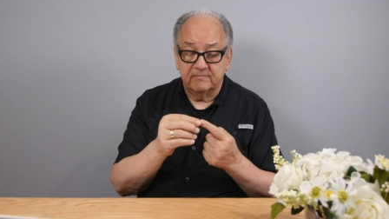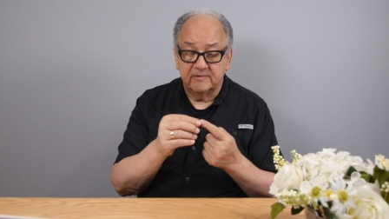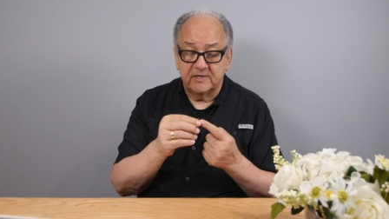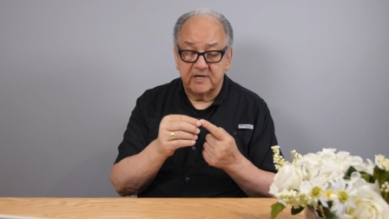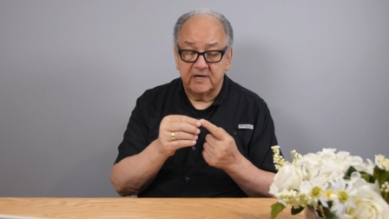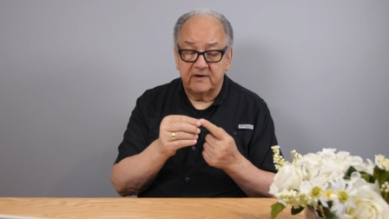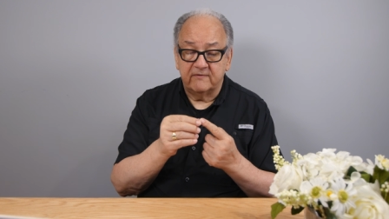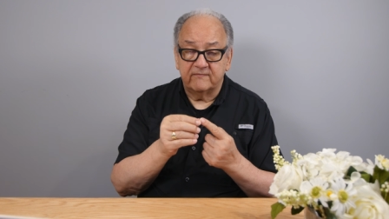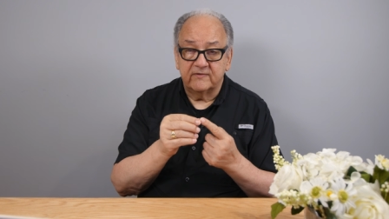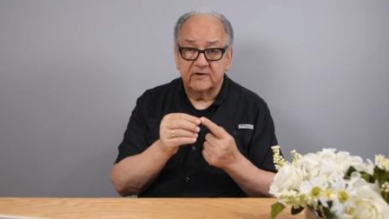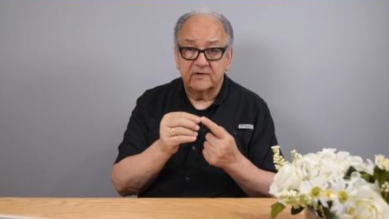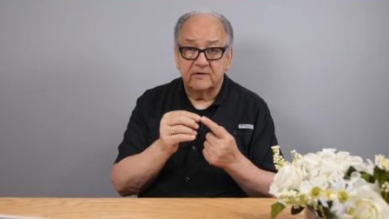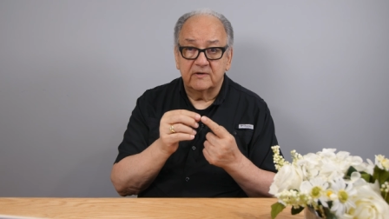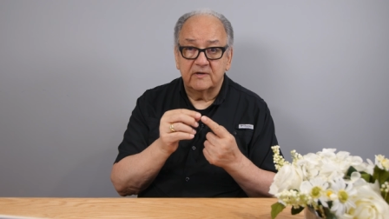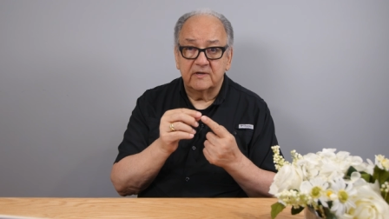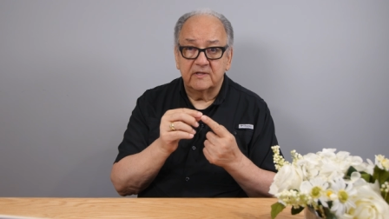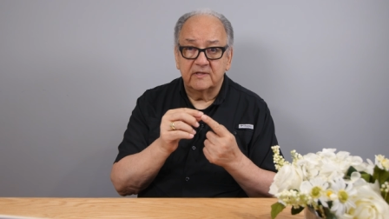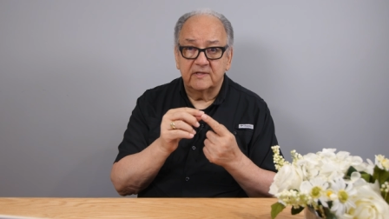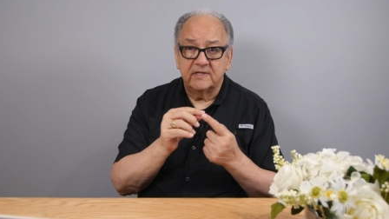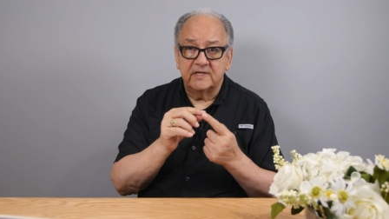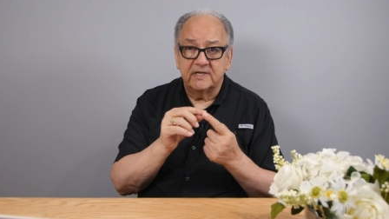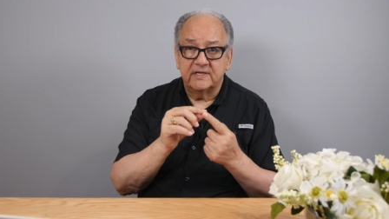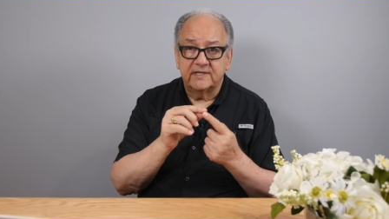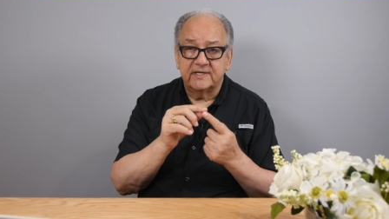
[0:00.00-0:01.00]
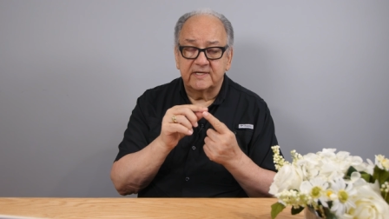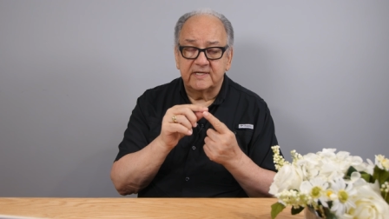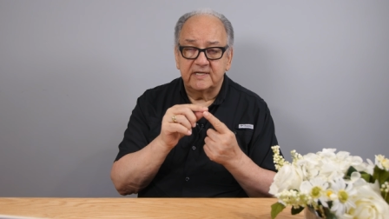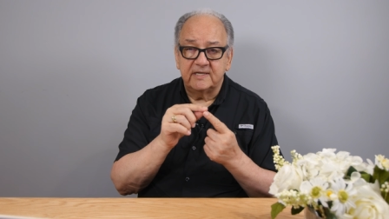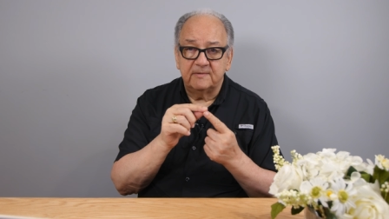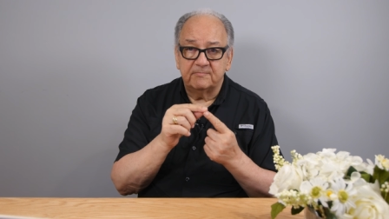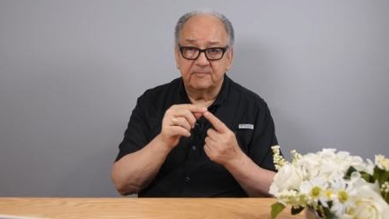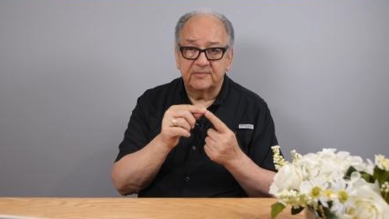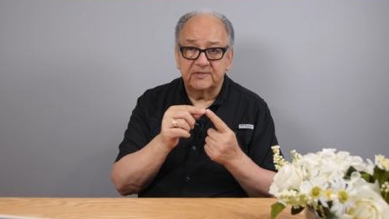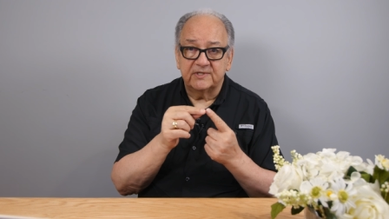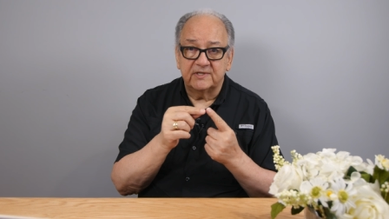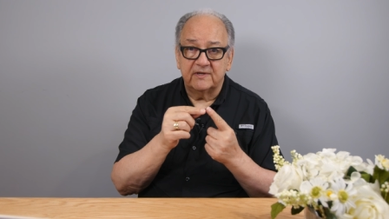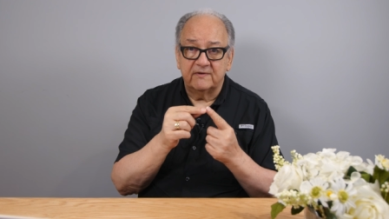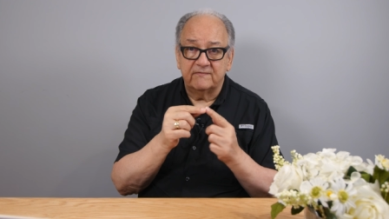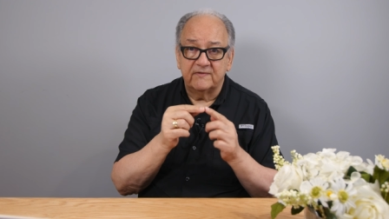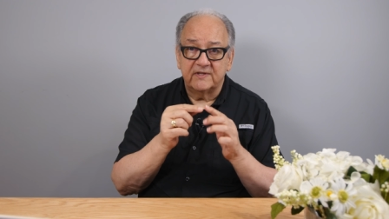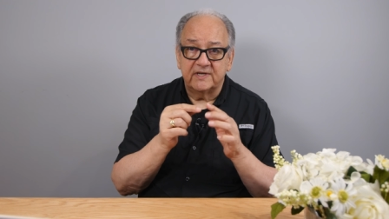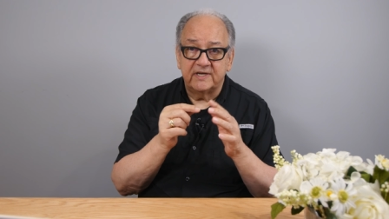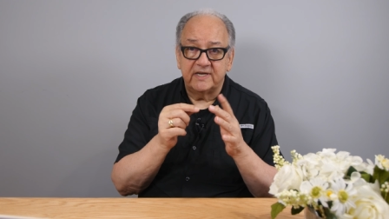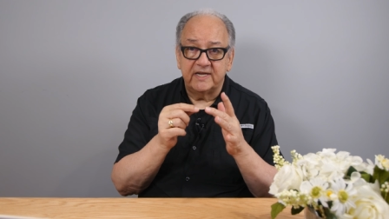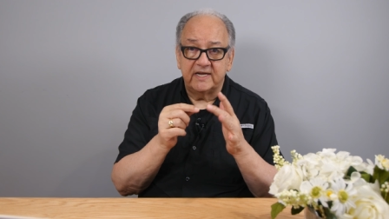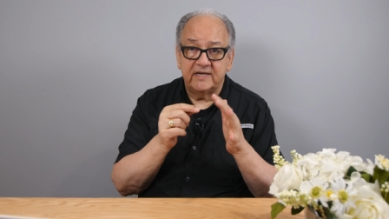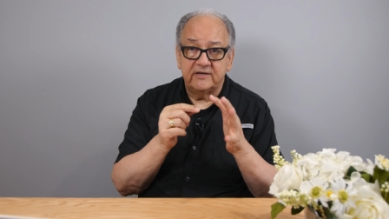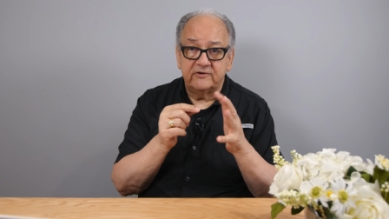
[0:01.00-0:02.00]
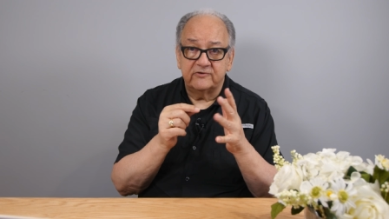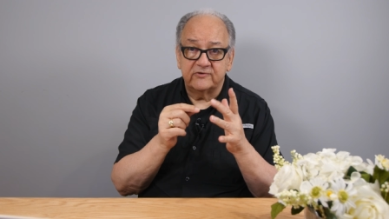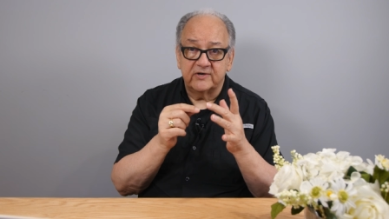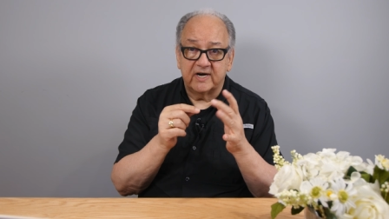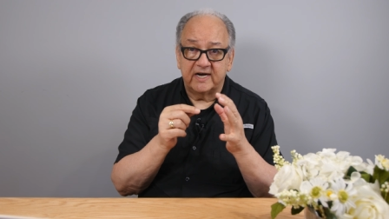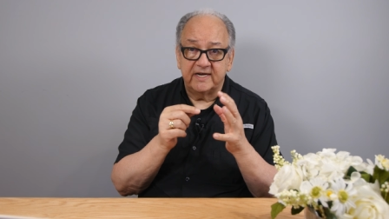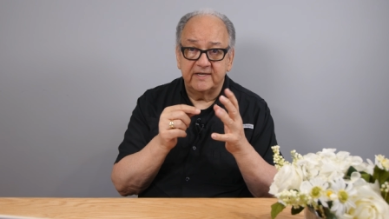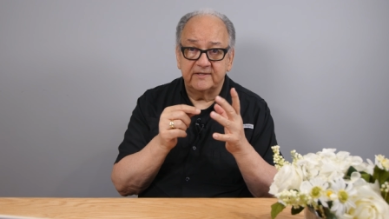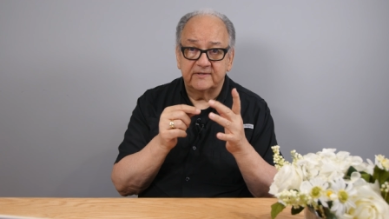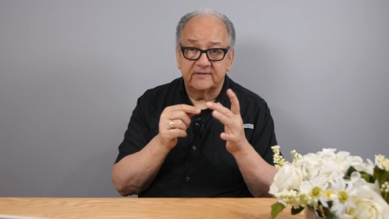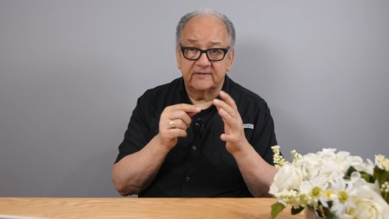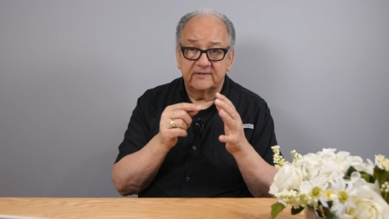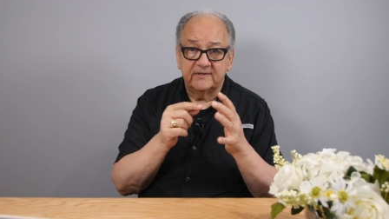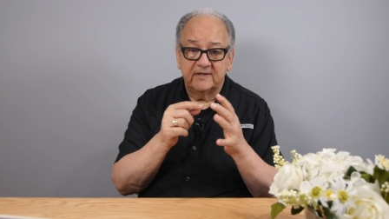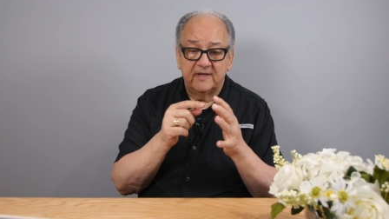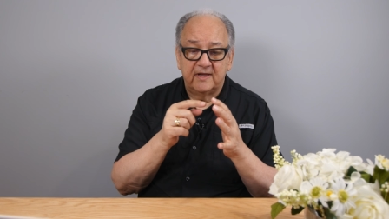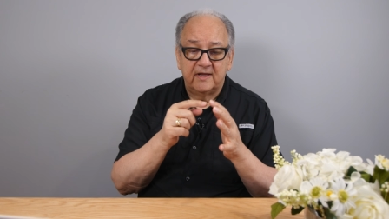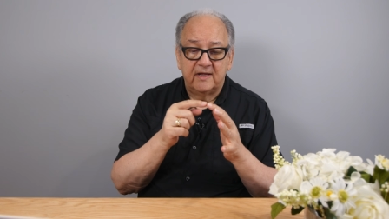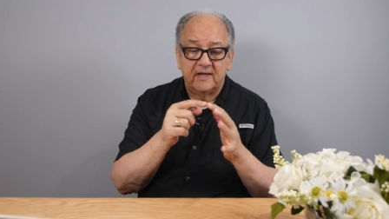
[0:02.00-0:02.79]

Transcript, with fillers: covered the tips of the dendrites